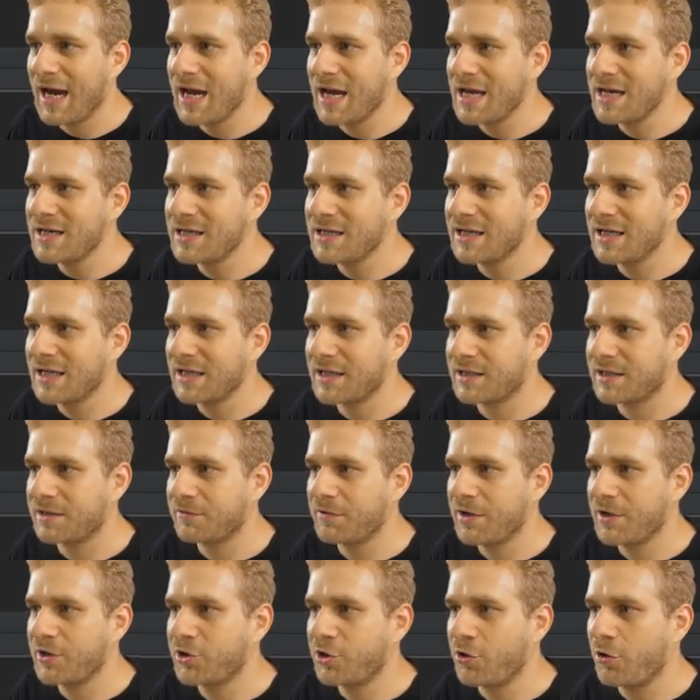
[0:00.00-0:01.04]
In
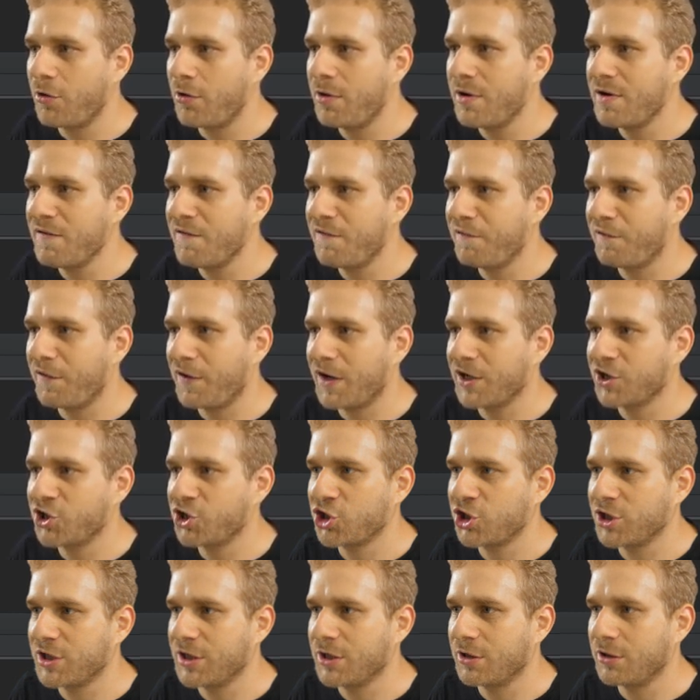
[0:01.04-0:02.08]
this return
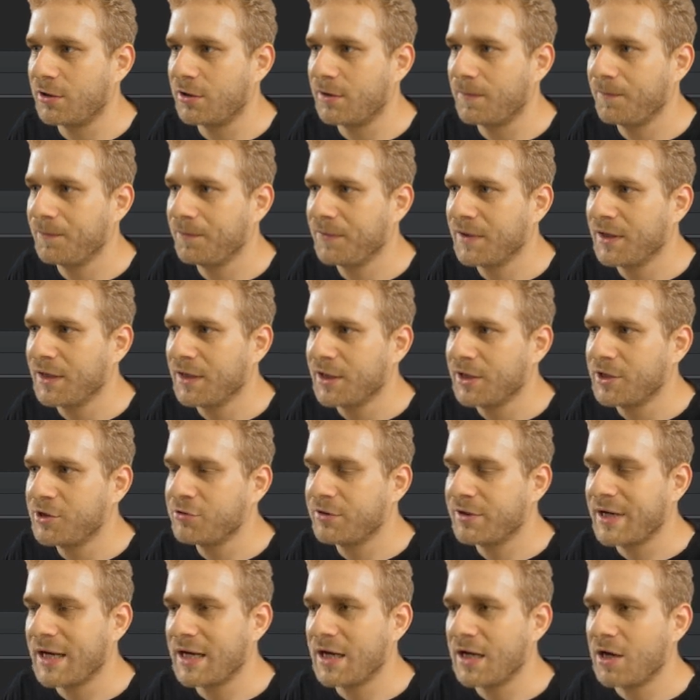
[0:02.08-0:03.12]
function here,
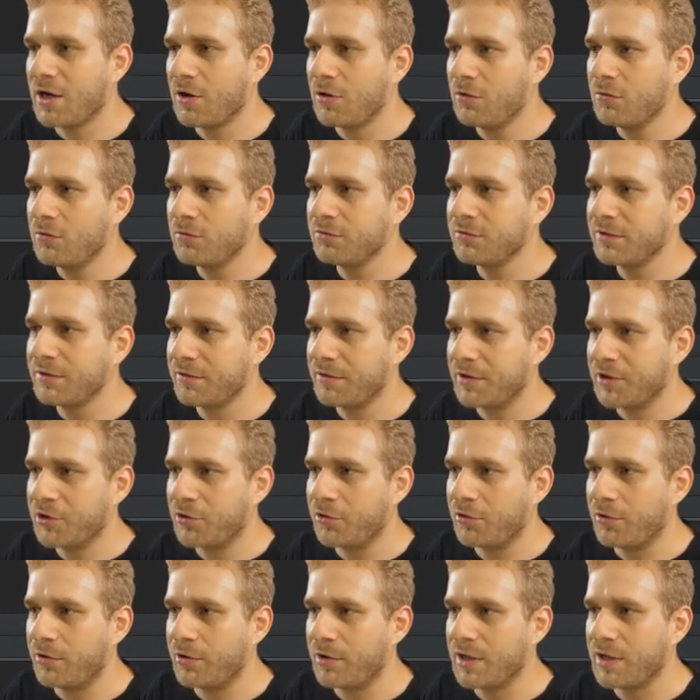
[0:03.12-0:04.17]
you can only
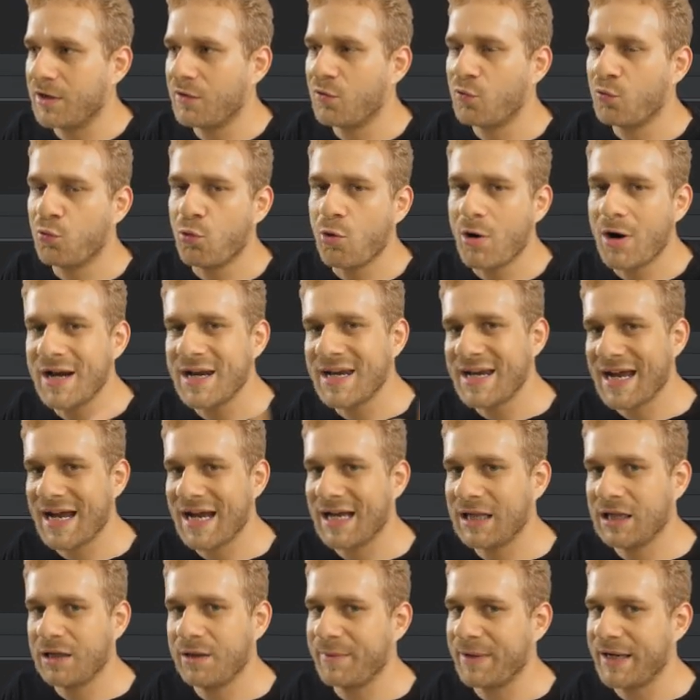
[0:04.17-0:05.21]
return one
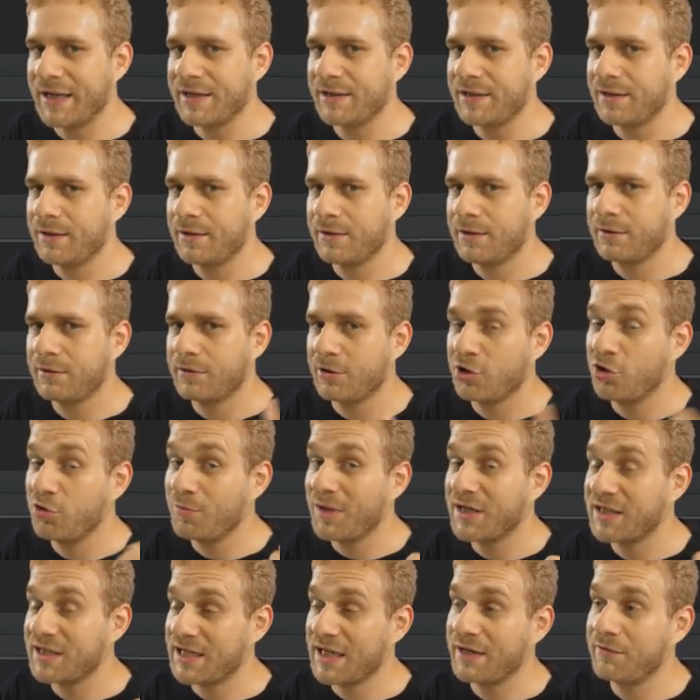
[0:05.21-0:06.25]
element. Now you
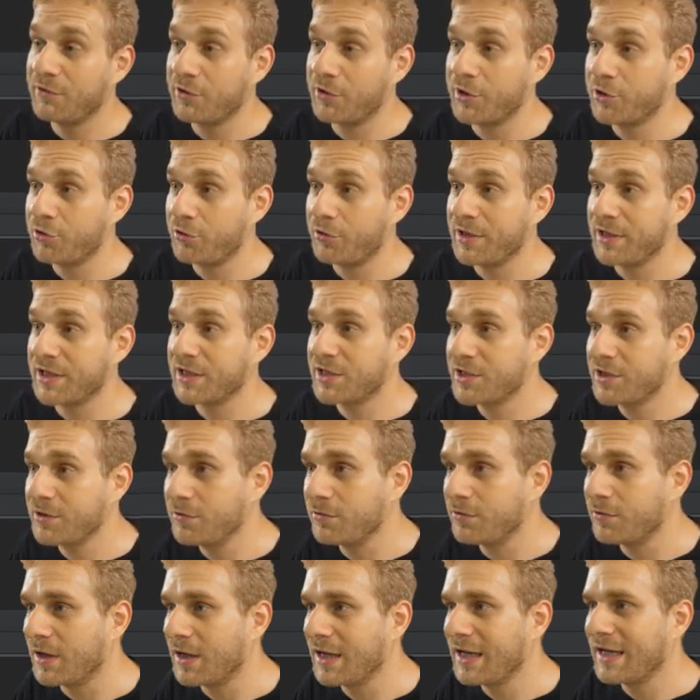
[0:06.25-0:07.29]
might say we're returning
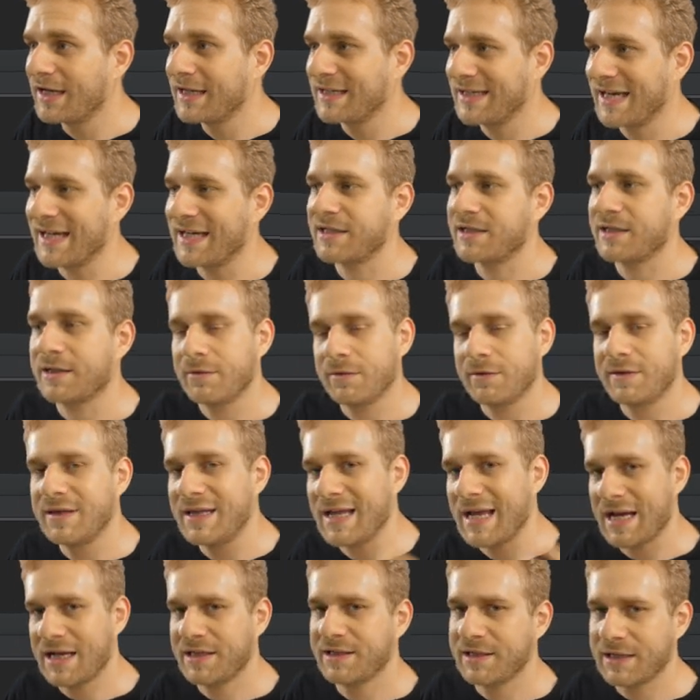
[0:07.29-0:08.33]
two. Yes,
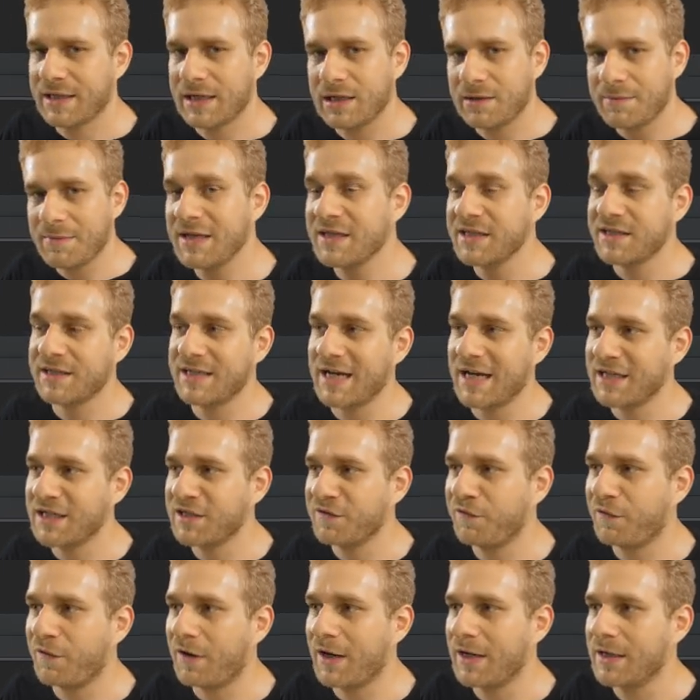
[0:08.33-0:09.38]
nested elements,
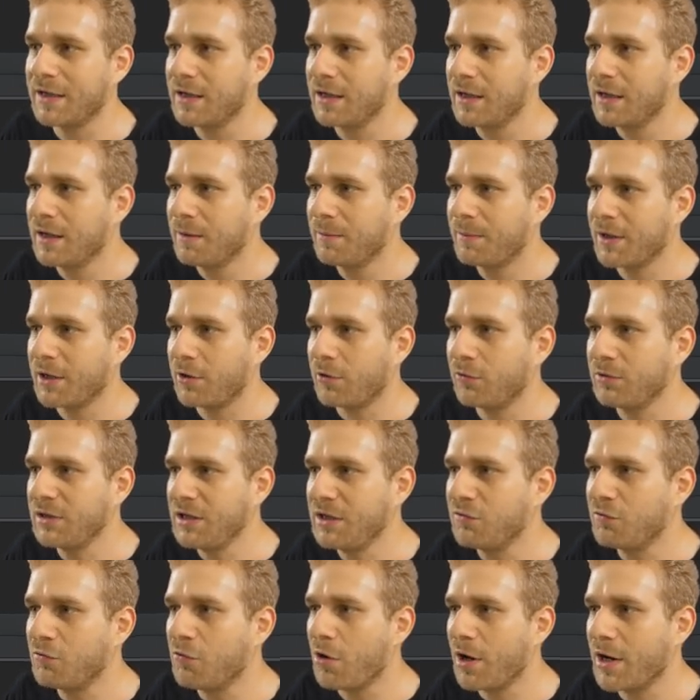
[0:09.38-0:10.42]
that's fine, but
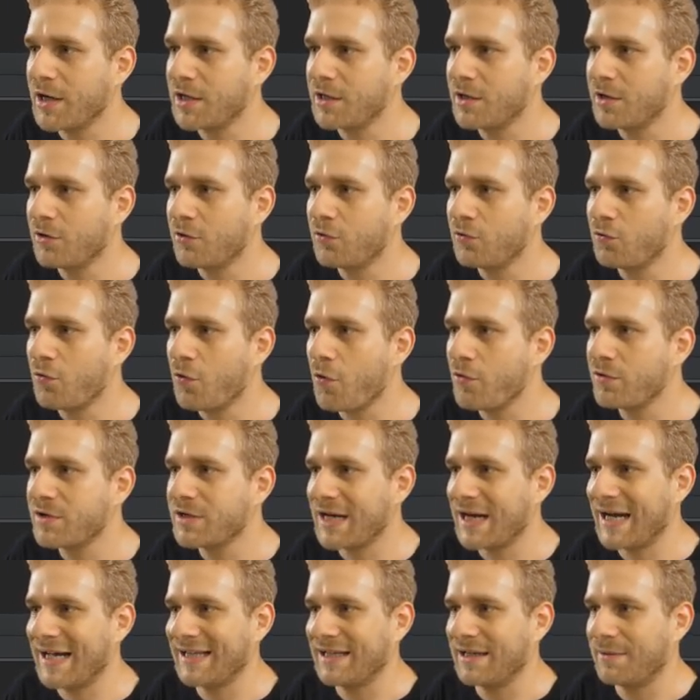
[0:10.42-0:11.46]
only one
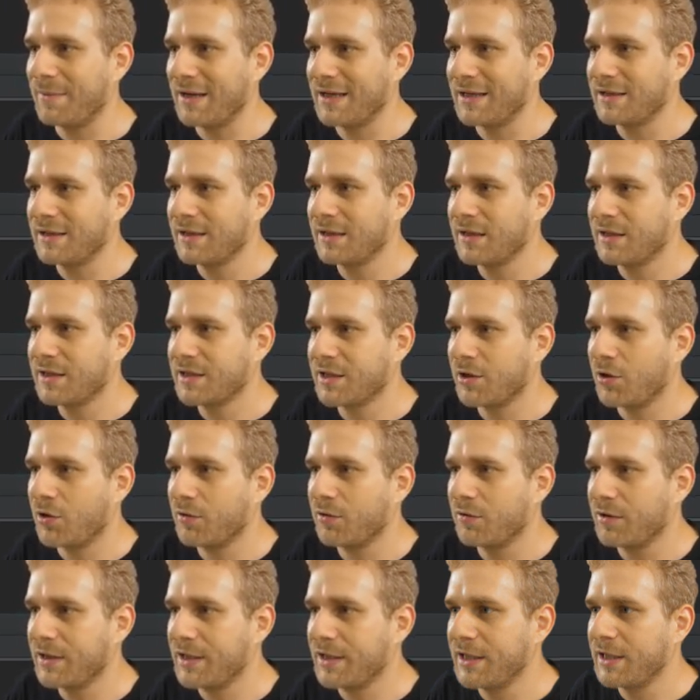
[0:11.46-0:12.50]
root element.
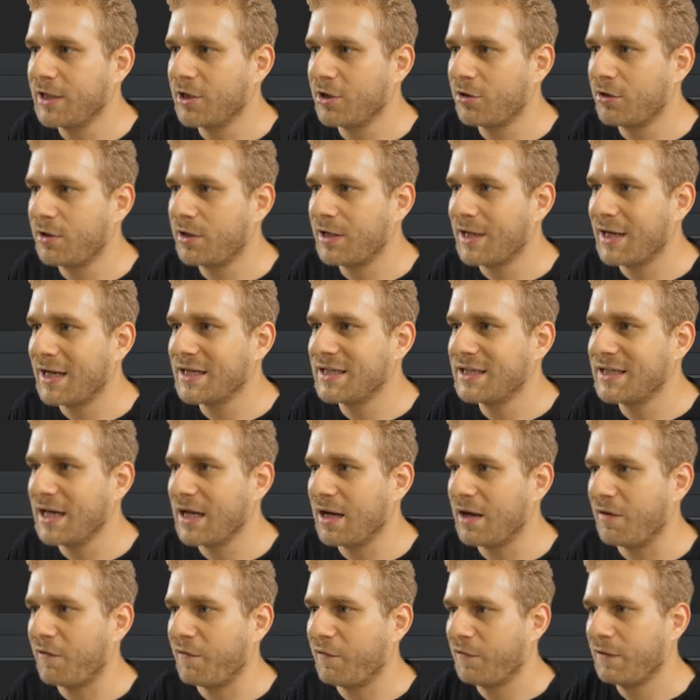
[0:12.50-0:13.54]
So here a
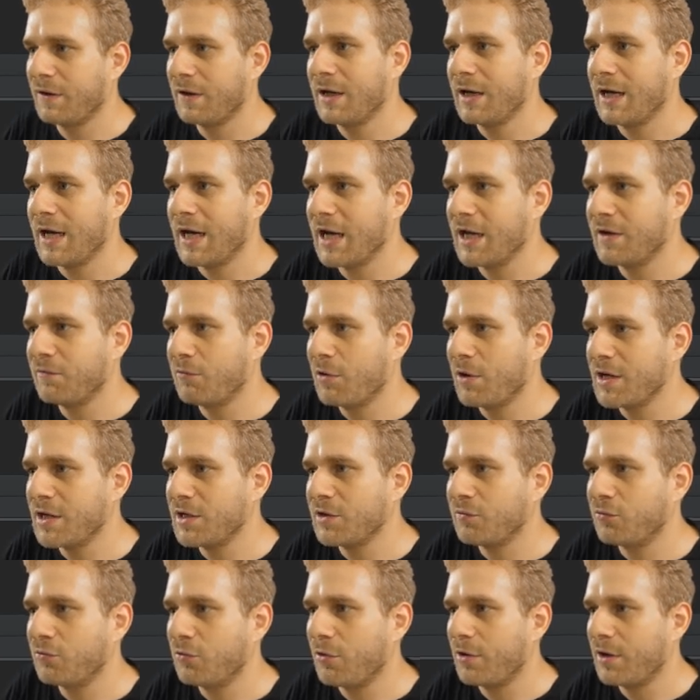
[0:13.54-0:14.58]
div. It
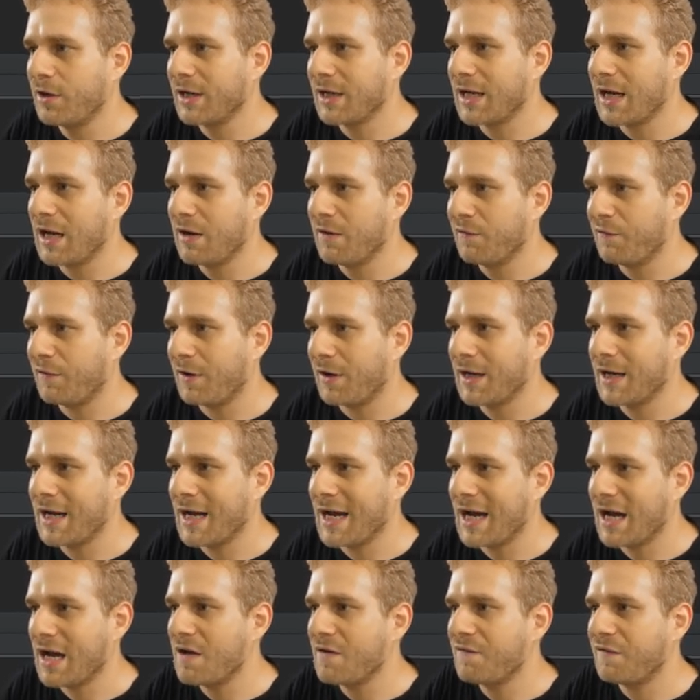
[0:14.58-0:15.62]
wouldn't work if I
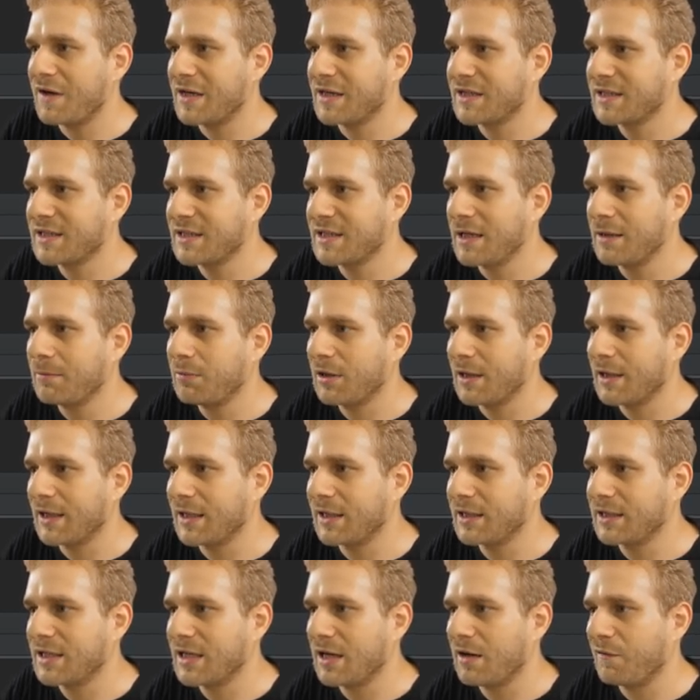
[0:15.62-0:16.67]
have a
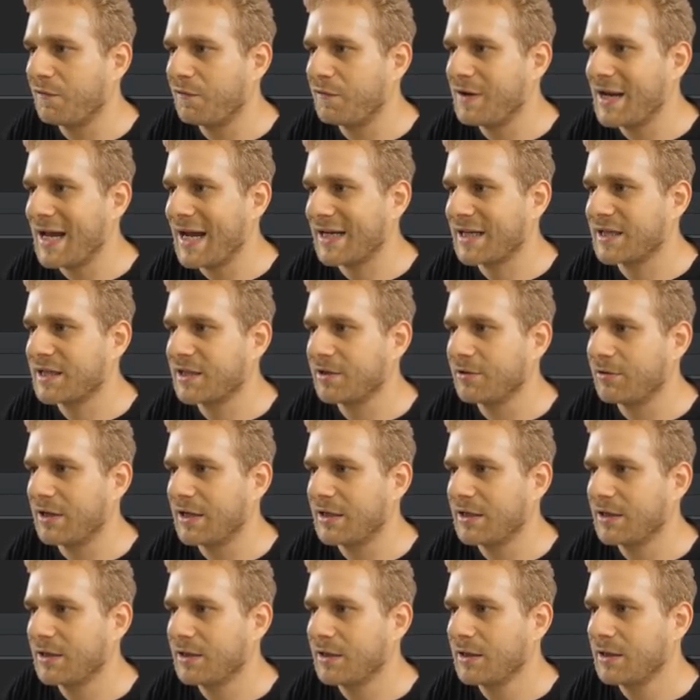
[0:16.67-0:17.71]
sibling div next to
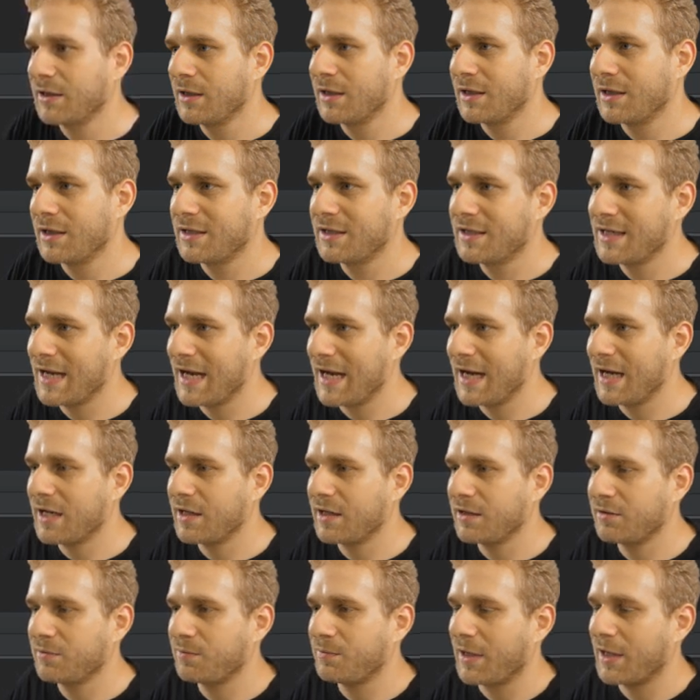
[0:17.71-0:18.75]
it.
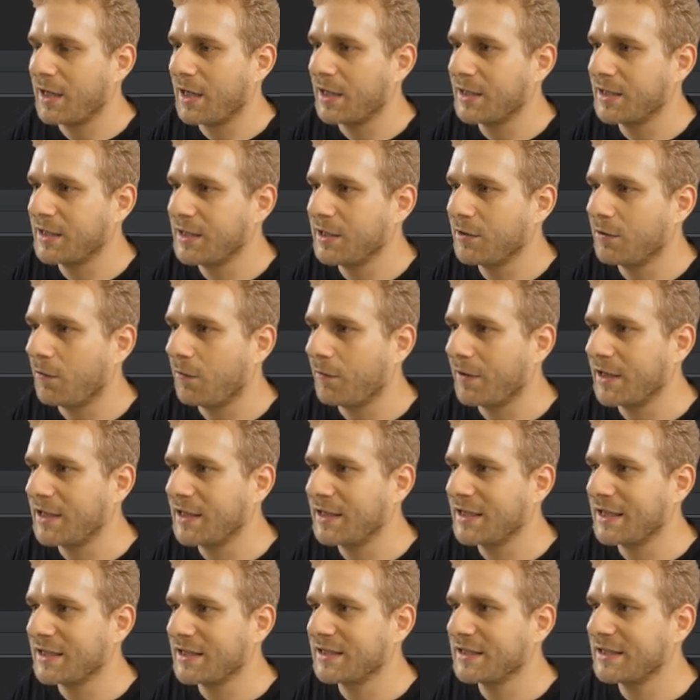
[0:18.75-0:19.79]
That my IDE
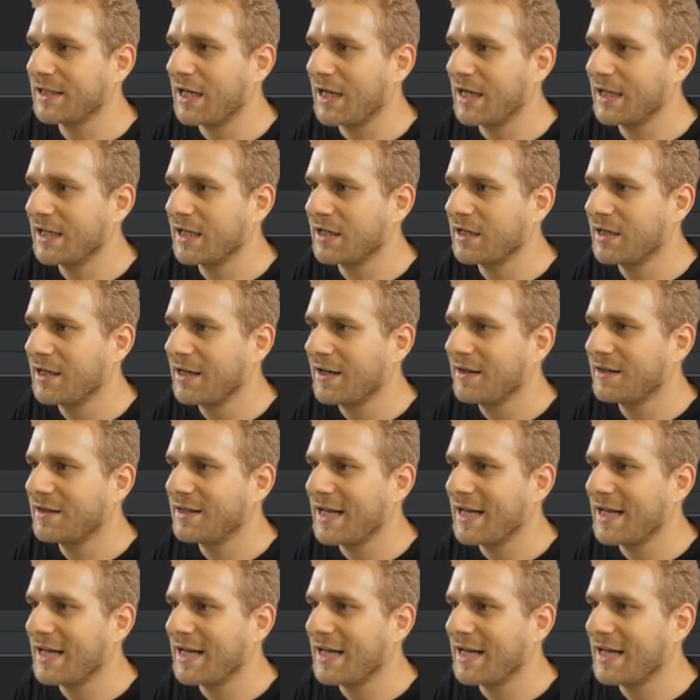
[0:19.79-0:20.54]
already doesn't like it.